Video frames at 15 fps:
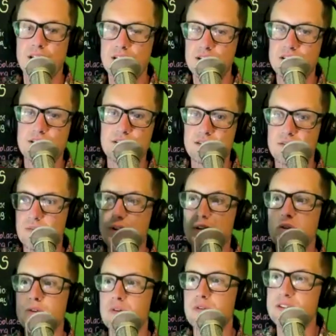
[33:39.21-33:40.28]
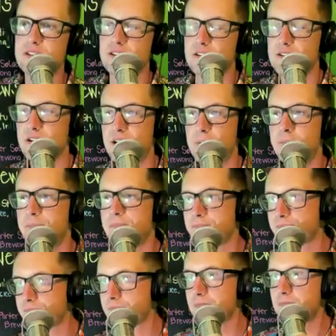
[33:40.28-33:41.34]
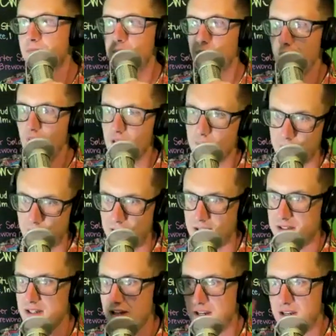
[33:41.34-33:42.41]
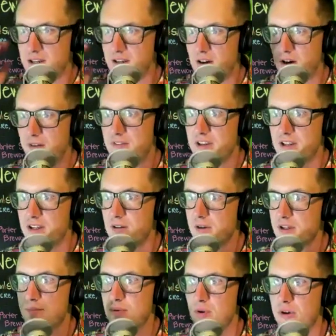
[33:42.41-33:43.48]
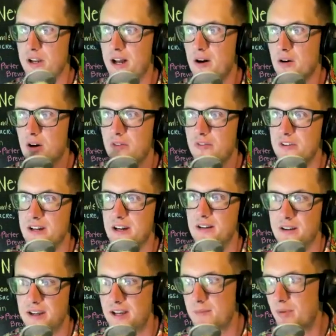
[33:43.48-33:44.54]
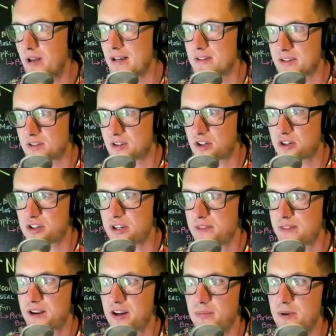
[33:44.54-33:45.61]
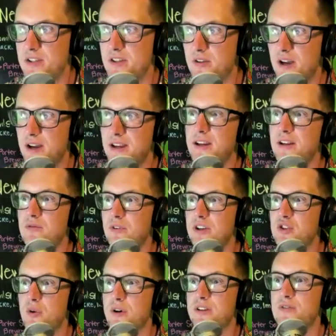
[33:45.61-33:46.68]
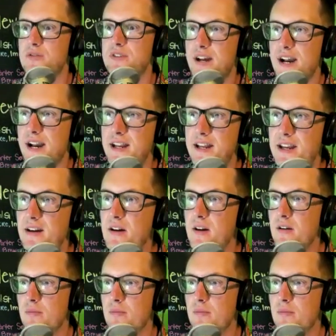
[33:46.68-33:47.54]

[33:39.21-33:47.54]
We don't know this at the time, but Harvey, he's broken out. Harvey Dent, he had plastic surgery and therapy so that he can rejoin society.